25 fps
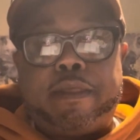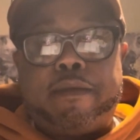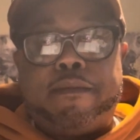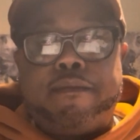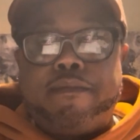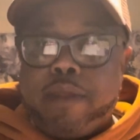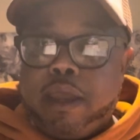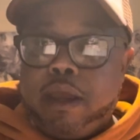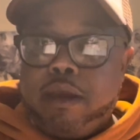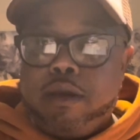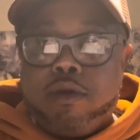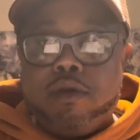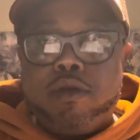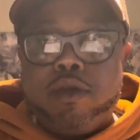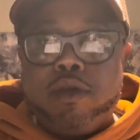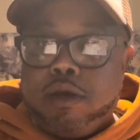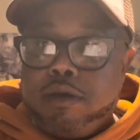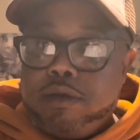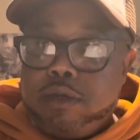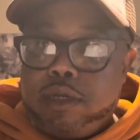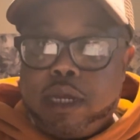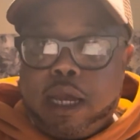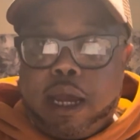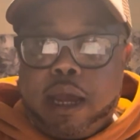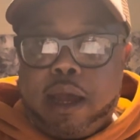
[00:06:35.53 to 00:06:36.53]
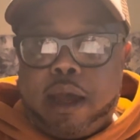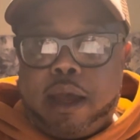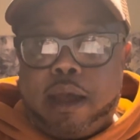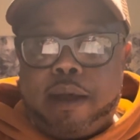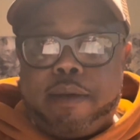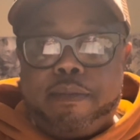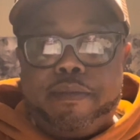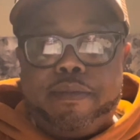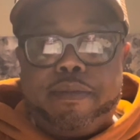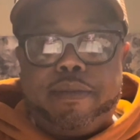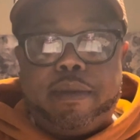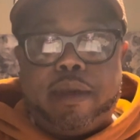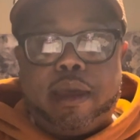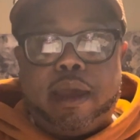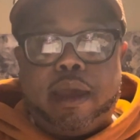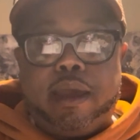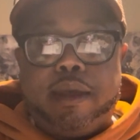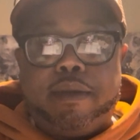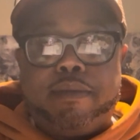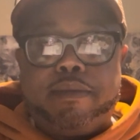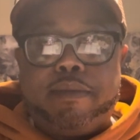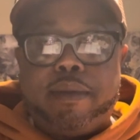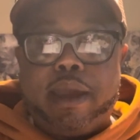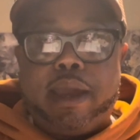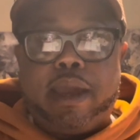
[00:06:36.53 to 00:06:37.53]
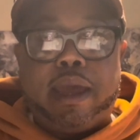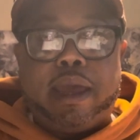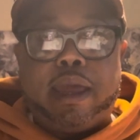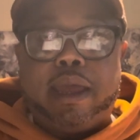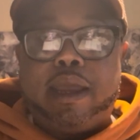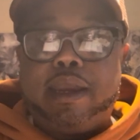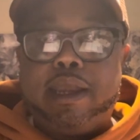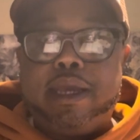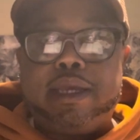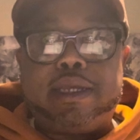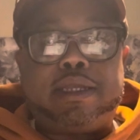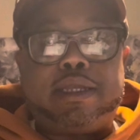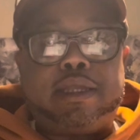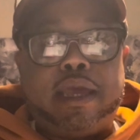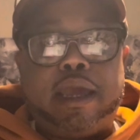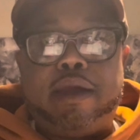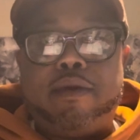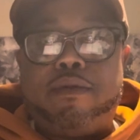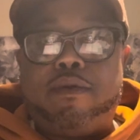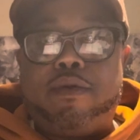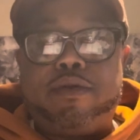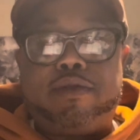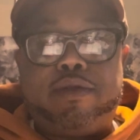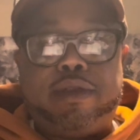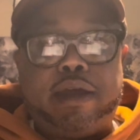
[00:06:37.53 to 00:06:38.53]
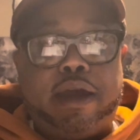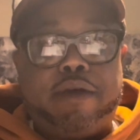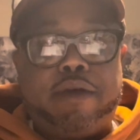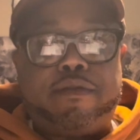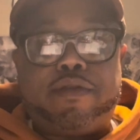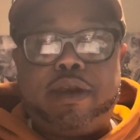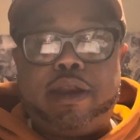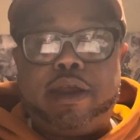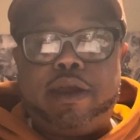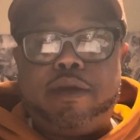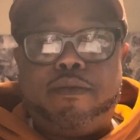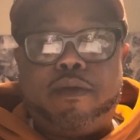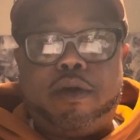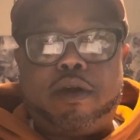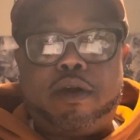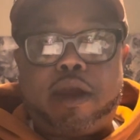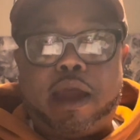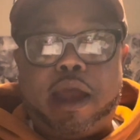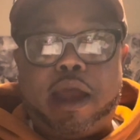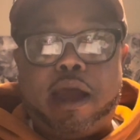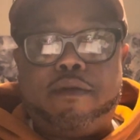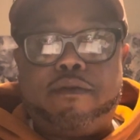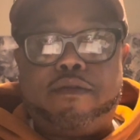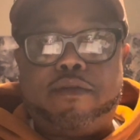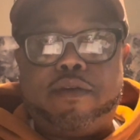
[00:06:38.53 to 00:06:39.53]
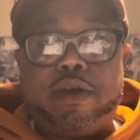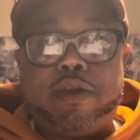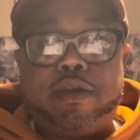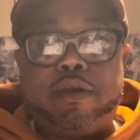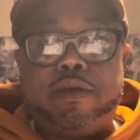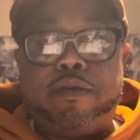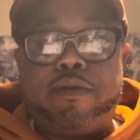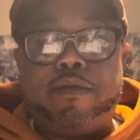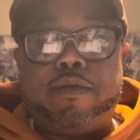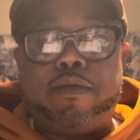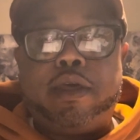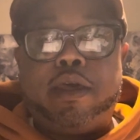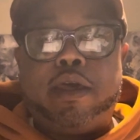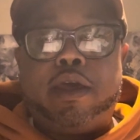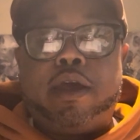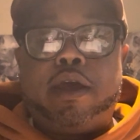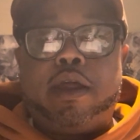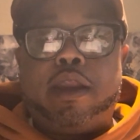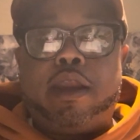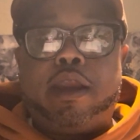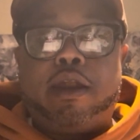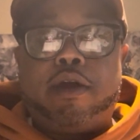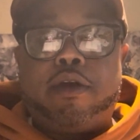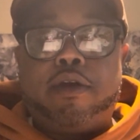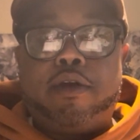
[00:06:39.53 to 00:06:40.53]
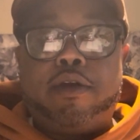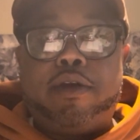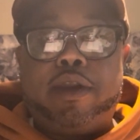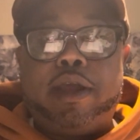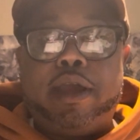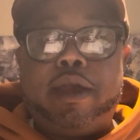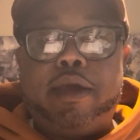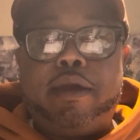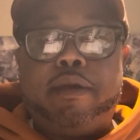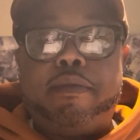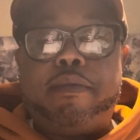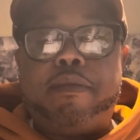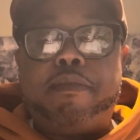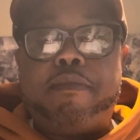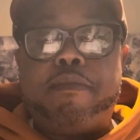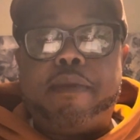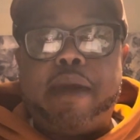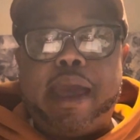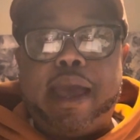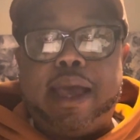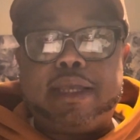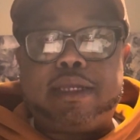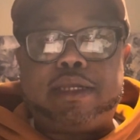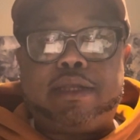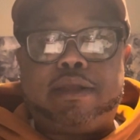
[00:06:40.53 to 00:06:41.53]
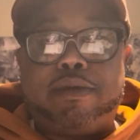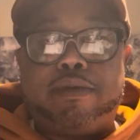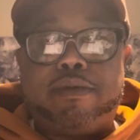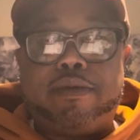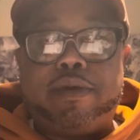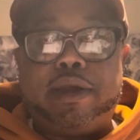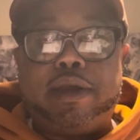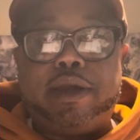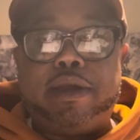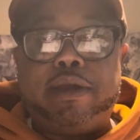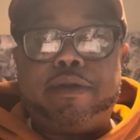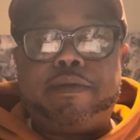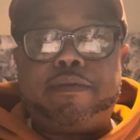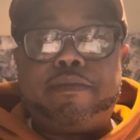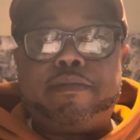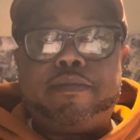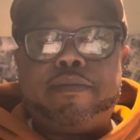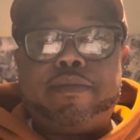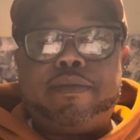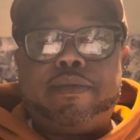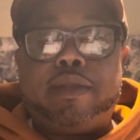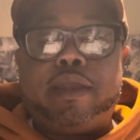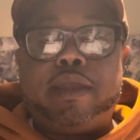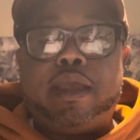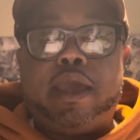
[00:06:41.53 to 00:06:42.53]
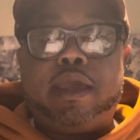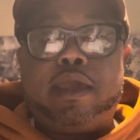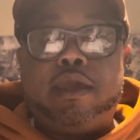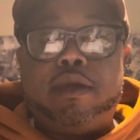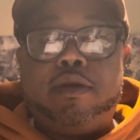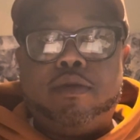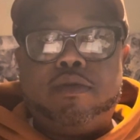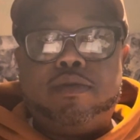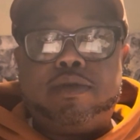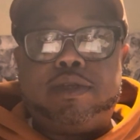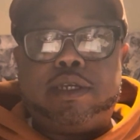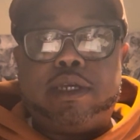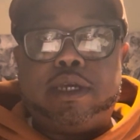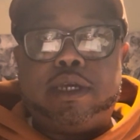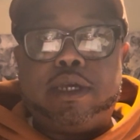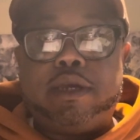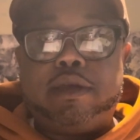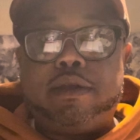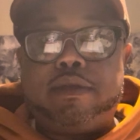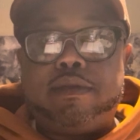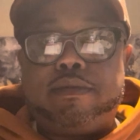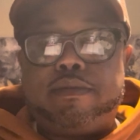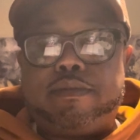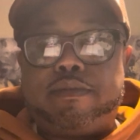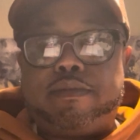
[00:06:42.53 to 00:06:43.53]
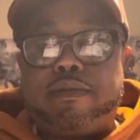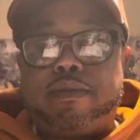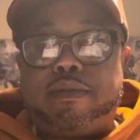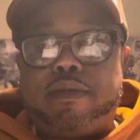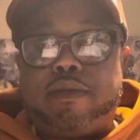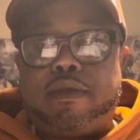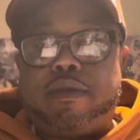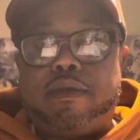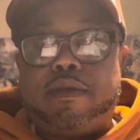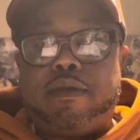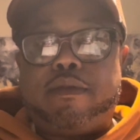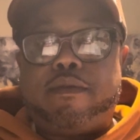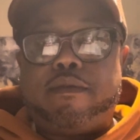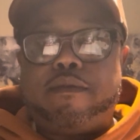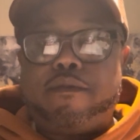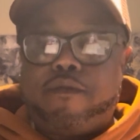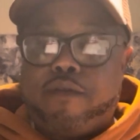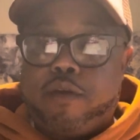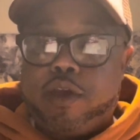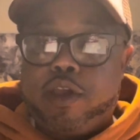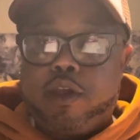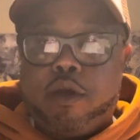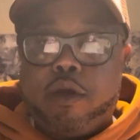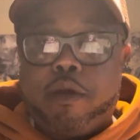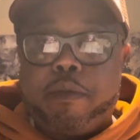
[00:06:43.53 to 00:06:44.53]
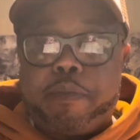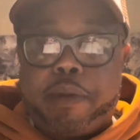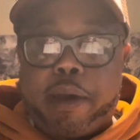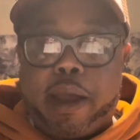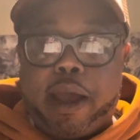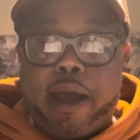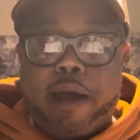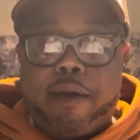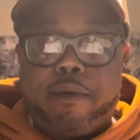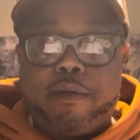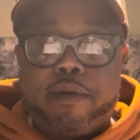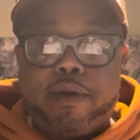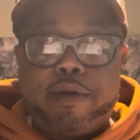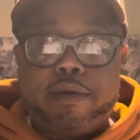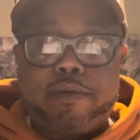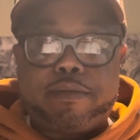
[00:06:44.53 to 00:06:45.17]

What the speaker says: and do your job. And this thing will definitely work out for you. Learn it, master it, and use it for your power.